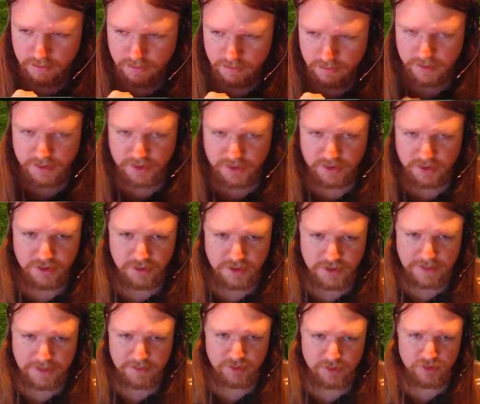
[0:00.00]
Let's just do
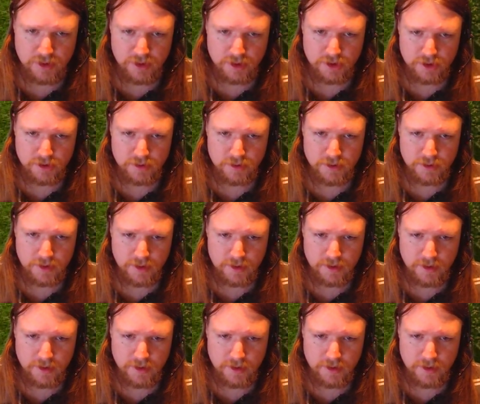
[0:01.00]
damage reduction, because I think